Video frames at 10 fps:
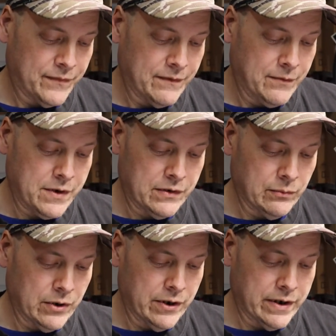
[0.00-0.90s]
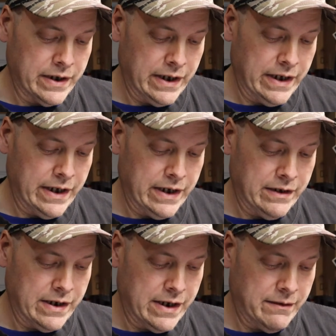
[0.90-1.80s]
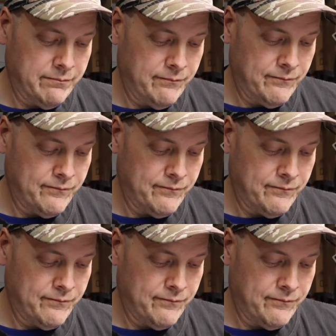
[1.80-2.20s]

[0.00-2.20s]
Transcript: For his work, and then